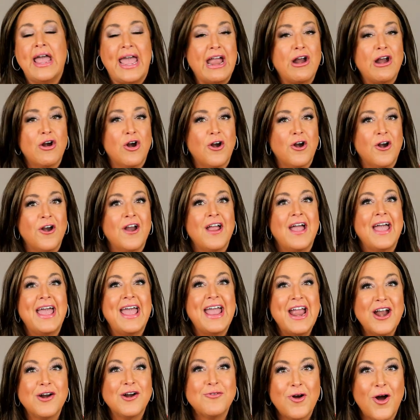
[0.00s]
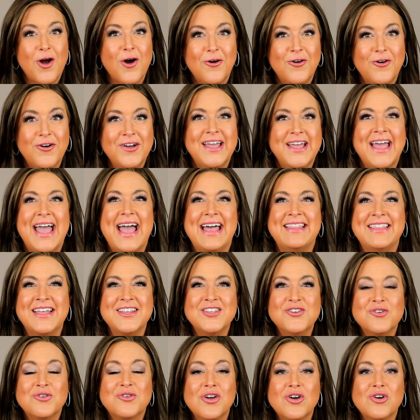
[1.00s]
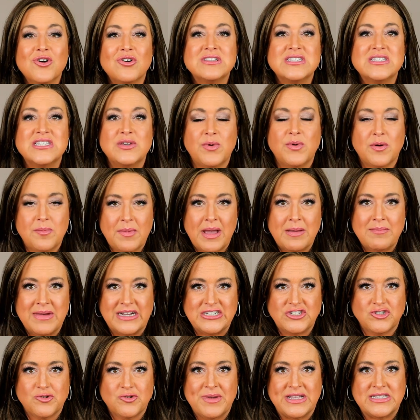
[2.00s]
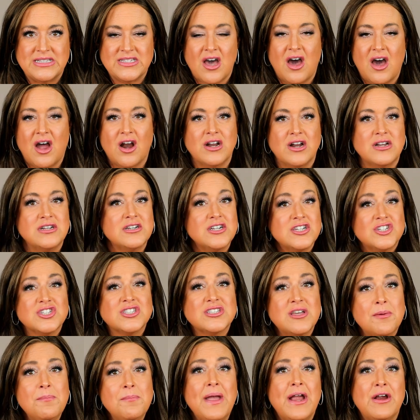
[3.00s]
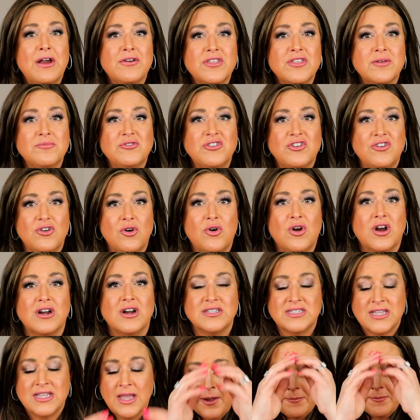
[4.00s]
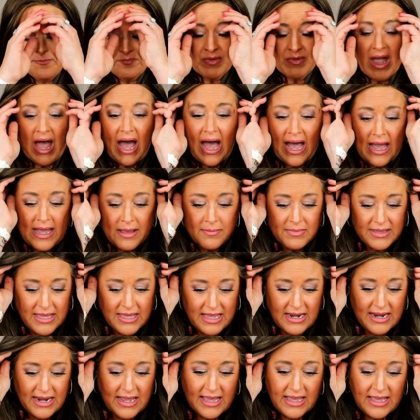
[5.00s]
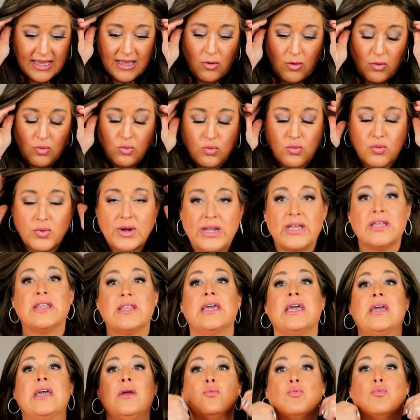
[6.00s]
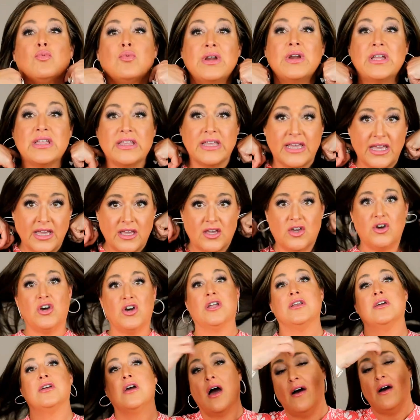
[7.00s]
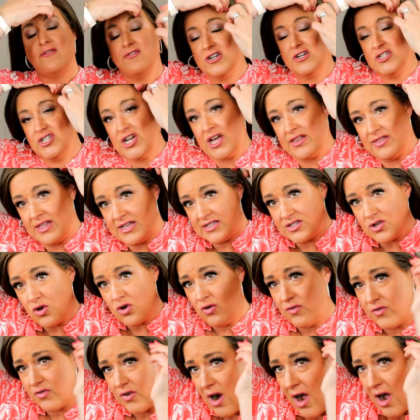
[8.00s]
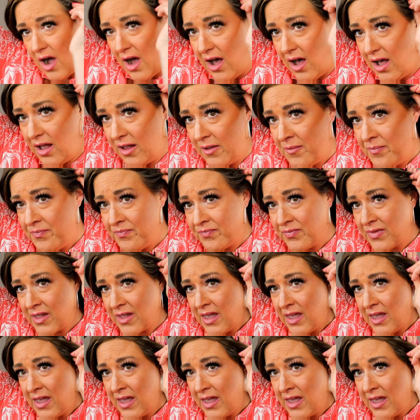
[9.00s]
error, arrow, and then you can go see what my measurements are and just compare them to yours. I am getting really, really good coverage on this overall